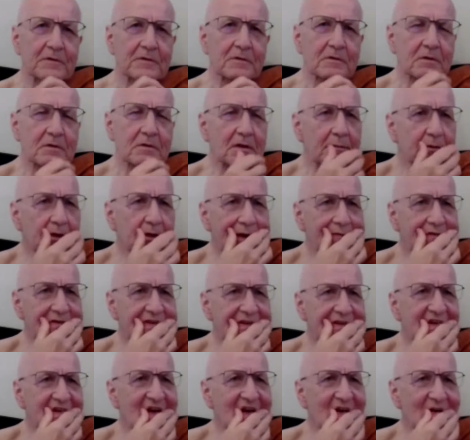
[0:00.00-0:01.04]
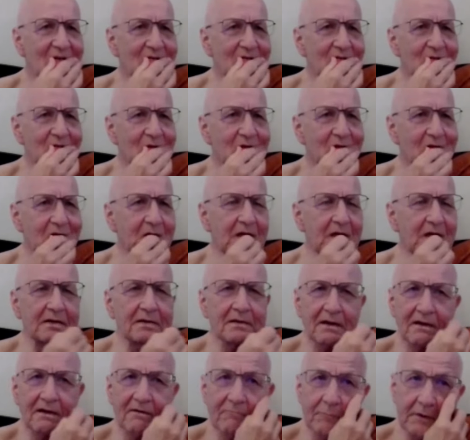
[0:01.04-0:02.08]
So sometimes
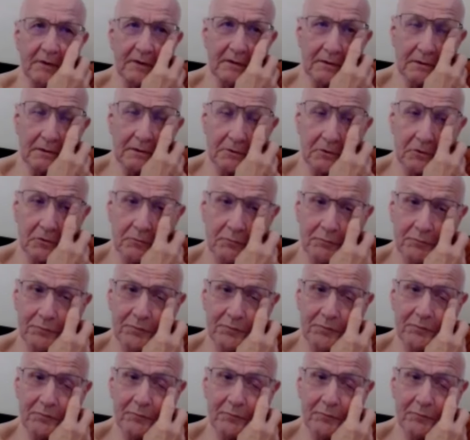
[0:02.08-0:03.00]
I've been through